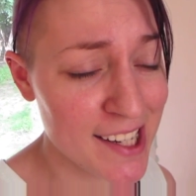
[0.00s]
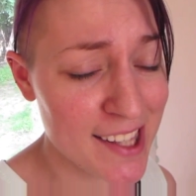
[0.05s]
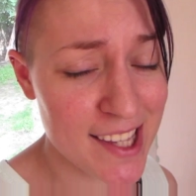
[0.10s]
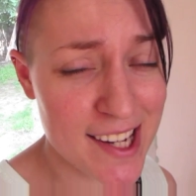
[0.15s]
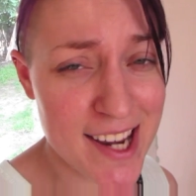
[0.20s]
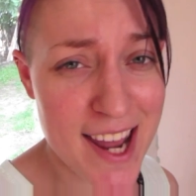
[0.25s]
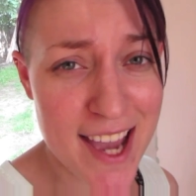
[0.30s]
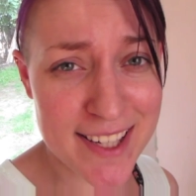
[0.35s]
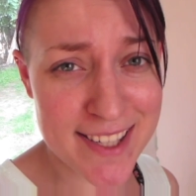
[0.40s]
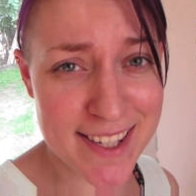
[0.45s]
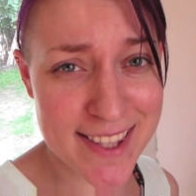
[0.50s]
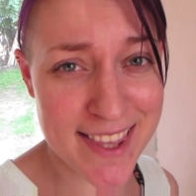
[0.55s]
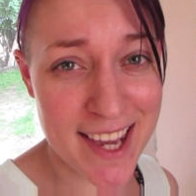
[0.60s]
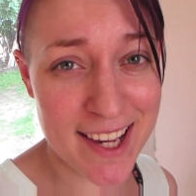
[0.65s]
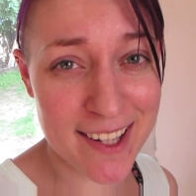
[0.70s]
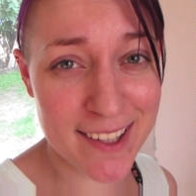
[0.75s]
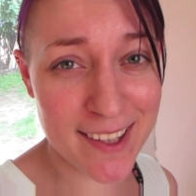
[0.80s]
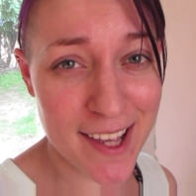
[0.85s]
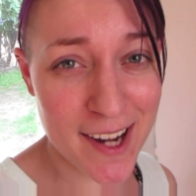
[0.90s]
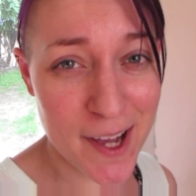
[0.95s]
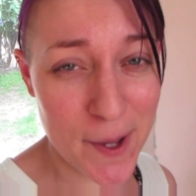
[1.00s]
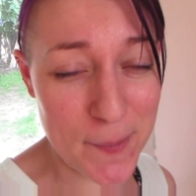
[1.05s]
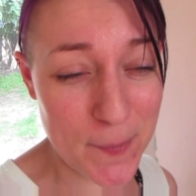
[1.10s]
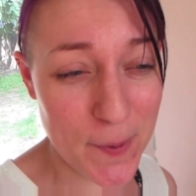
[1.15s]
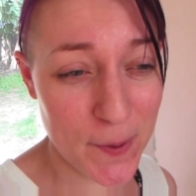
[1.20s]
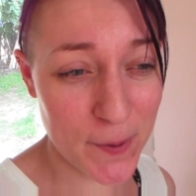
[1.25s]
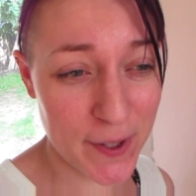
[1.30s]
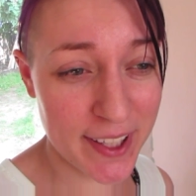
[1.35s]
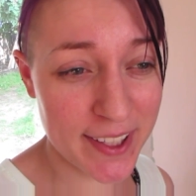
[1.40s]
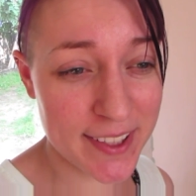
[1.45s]
The next thing that I'm
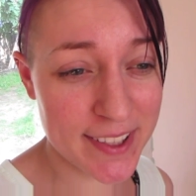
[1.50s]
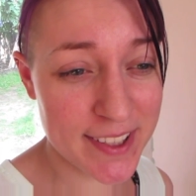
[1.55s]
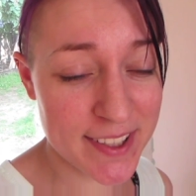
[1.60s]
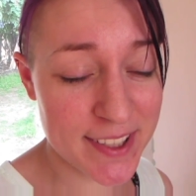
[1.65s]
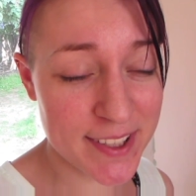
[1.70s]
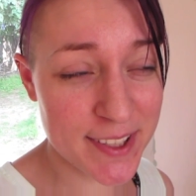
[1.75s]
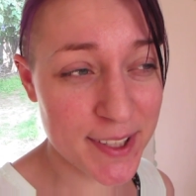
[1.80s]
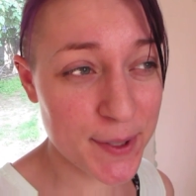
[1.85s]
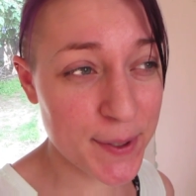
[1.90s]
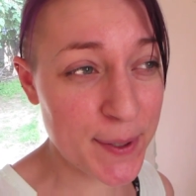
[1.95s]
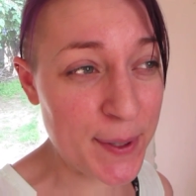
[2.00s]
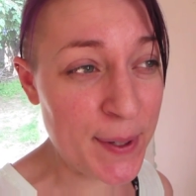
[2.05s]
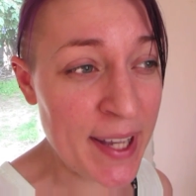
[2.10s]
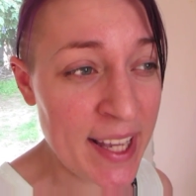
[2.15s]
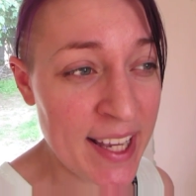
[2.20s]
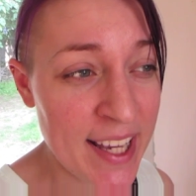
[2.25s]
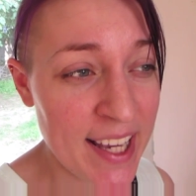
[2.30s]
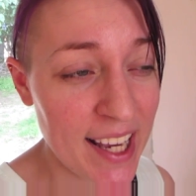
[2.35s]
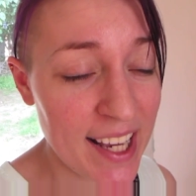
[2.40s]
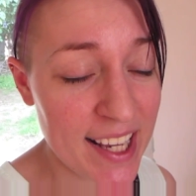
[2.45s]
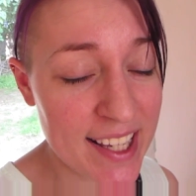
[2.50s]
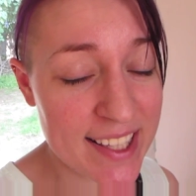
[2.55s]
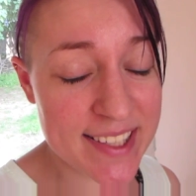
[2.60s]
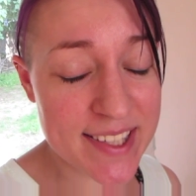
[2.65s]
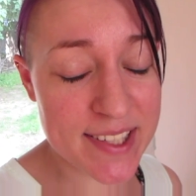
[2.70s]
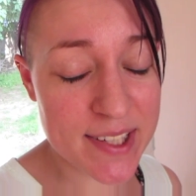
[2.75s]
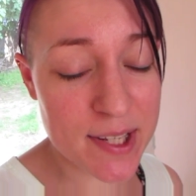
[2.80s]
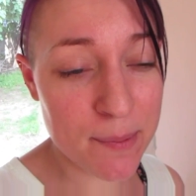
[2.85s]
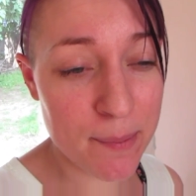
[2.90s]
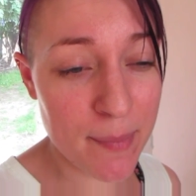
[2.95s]
going to do
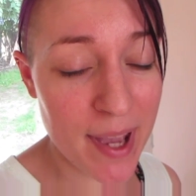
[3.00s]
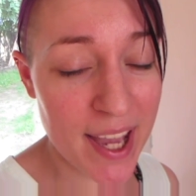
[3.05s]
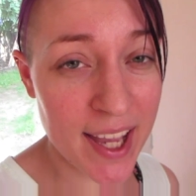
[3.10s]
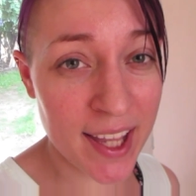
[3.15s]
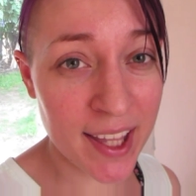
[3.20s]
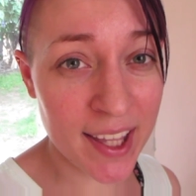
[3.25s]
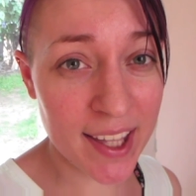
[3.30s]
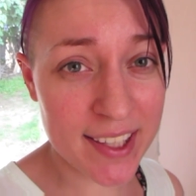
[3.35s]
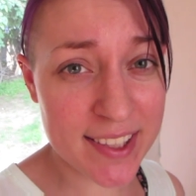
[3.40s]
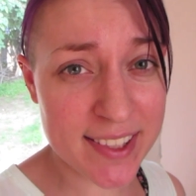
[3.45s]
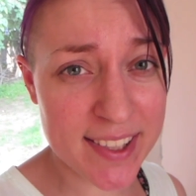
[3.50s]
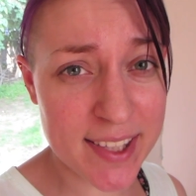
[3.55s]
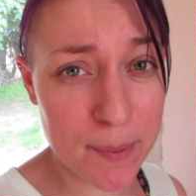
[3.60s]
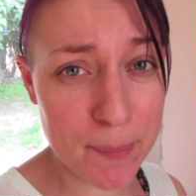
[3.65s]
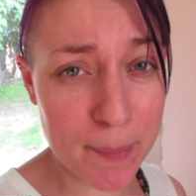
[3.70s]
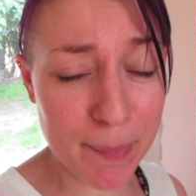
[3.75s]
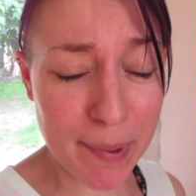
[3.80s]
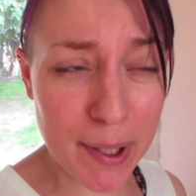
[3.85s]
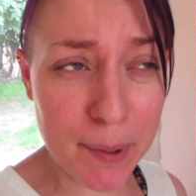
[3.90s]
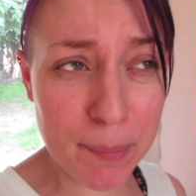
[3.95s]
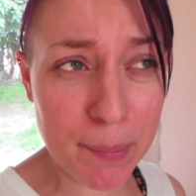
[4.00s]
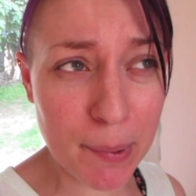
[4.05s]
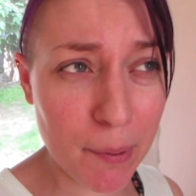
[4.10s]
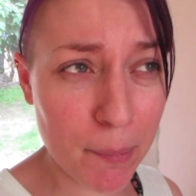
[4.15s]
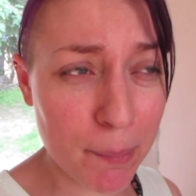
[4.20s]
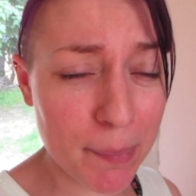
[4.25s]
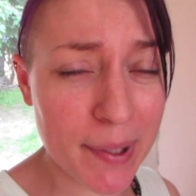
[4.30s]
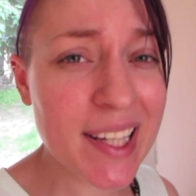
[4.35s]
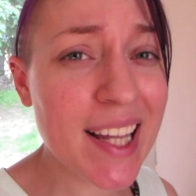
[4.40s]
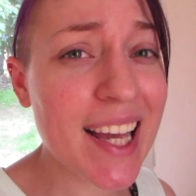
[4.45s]
is to make some
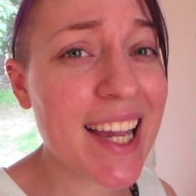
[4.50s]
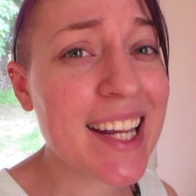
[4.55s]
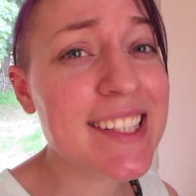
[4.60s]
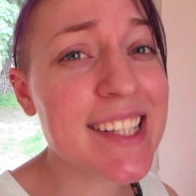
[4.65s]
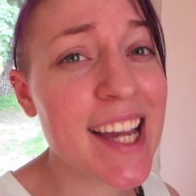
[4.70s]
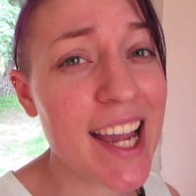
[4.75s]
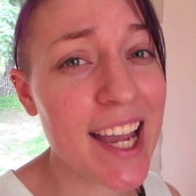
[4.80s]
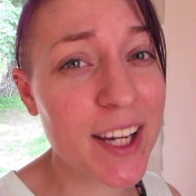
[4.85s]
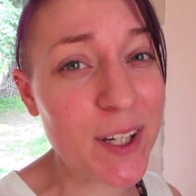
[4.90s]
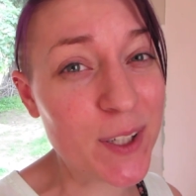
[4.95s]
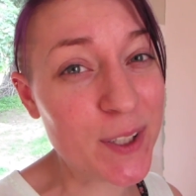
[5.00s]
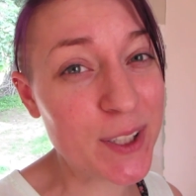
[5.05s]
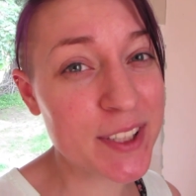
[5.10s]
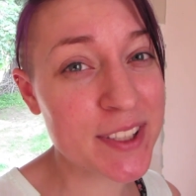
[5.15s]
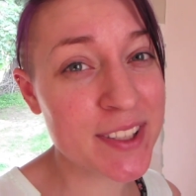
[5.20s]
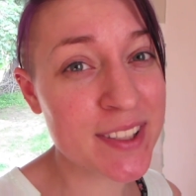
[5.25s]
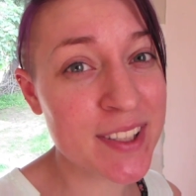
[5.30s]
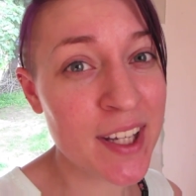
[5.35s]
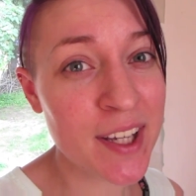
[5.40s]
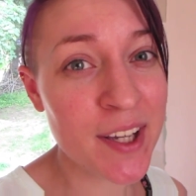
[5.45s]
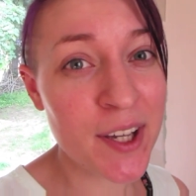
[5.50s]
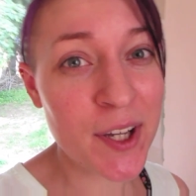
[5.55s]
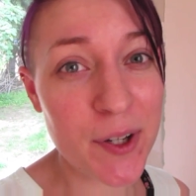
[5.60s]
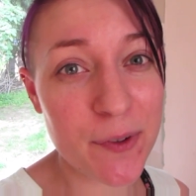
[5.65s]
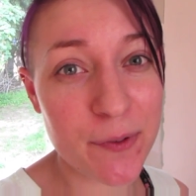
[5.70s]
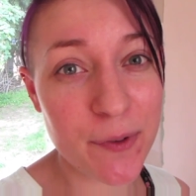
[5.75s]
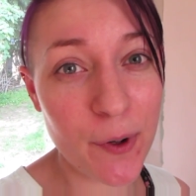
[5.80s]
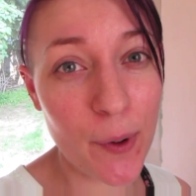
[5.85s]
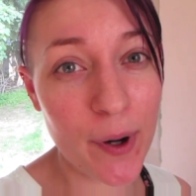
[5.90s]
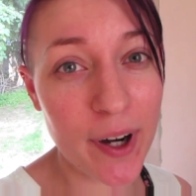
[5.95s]
purple plant hangers
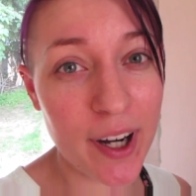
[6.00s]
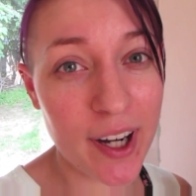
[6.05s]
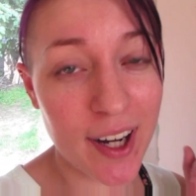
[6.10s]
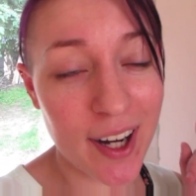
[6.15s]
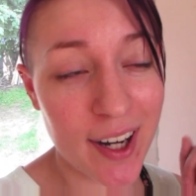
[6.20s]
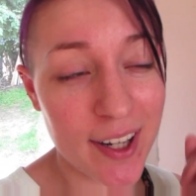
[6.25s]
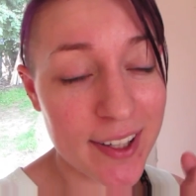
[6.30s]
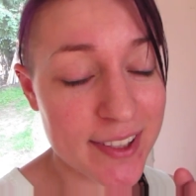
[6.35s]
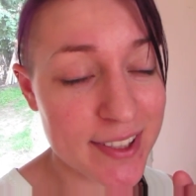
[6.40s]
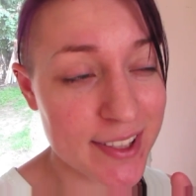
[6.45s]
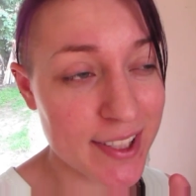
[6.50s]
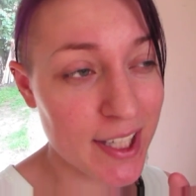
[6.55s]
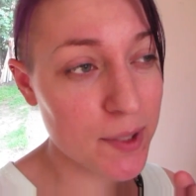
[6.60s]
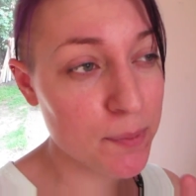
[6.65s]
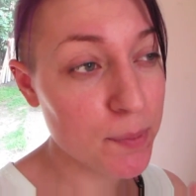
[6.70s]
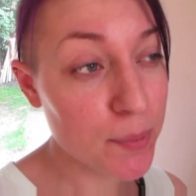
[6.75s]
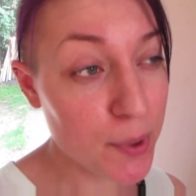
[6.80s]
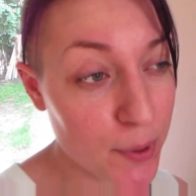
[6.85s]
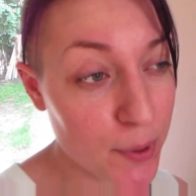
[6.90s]
for our sun